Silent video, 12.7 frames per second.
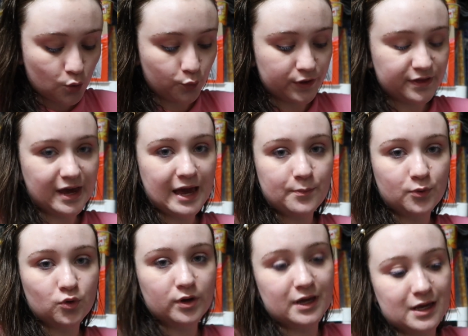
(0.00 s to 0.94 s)
with
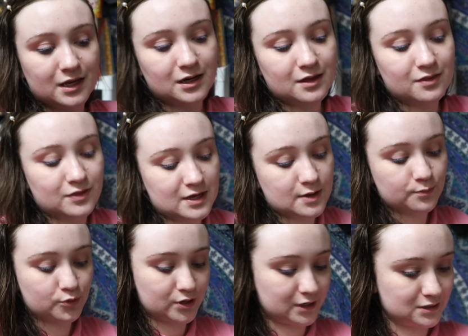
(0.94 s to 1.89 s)
Gable in the
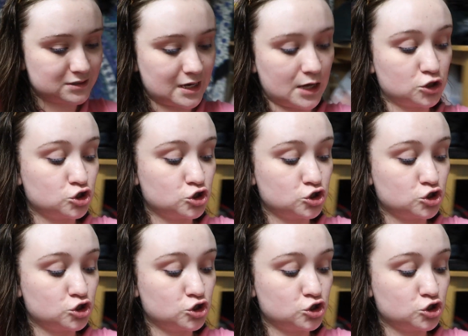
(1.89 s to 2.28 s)
breeding tank.